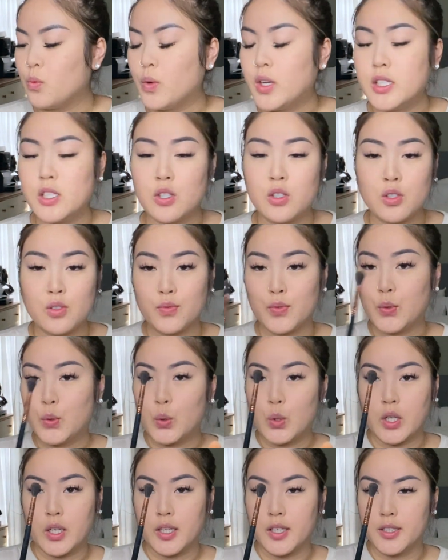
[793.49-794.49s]
one's
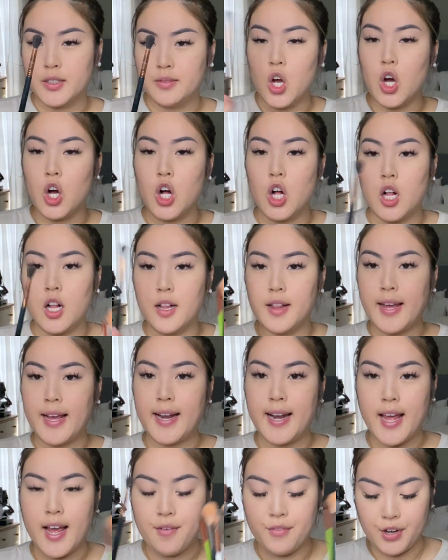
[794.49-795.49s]
for all
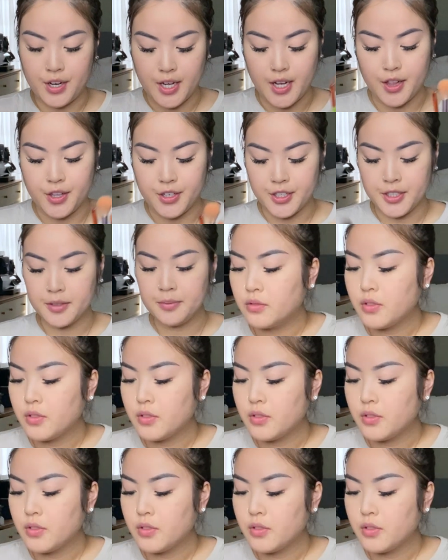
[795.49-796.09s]
and every color.